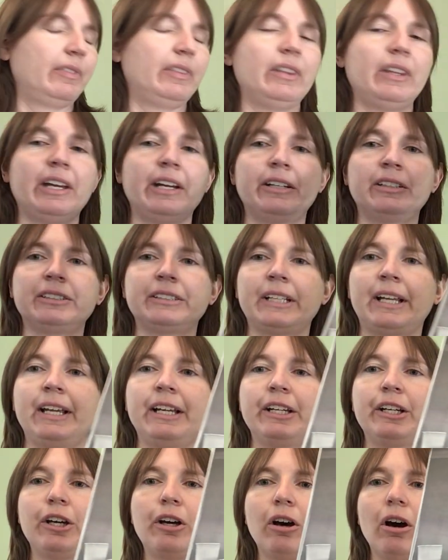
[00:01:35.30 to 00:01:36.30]
there's
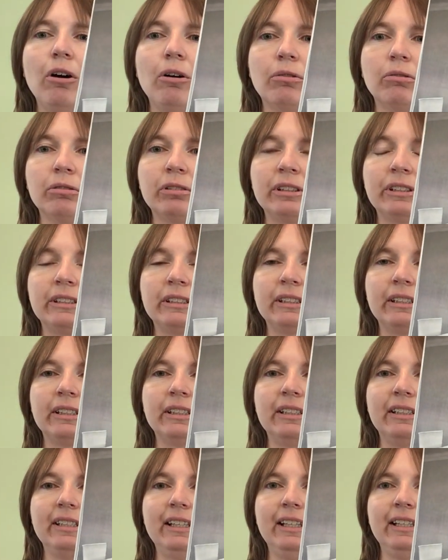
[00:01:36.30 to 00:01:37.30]
a ghost
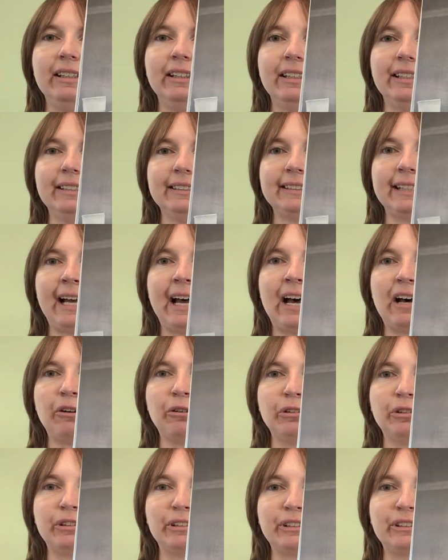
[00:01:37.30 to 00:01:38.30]
in this
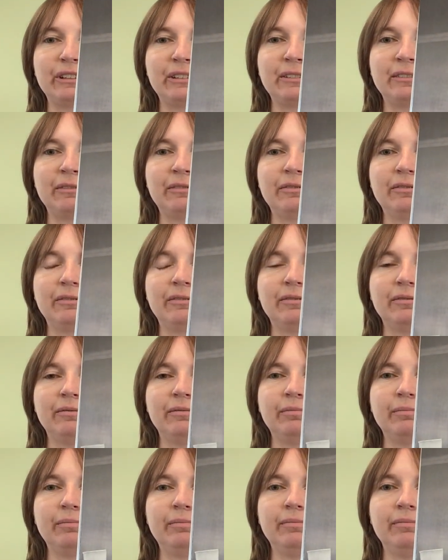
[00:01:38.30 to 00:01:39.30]
house.
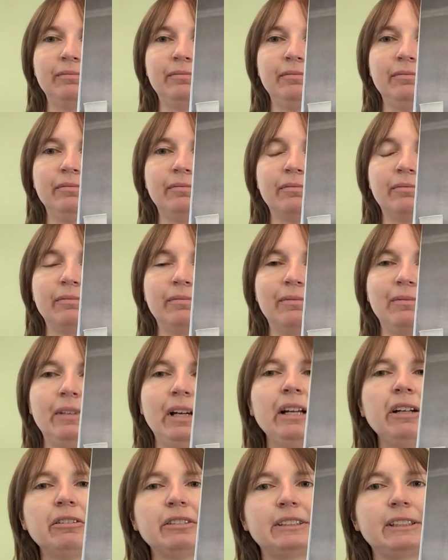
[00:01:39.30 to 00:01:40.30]

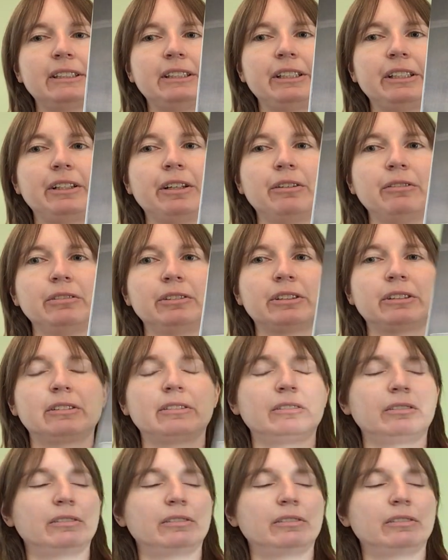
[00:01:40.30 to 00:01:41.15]
I don't see any ghost.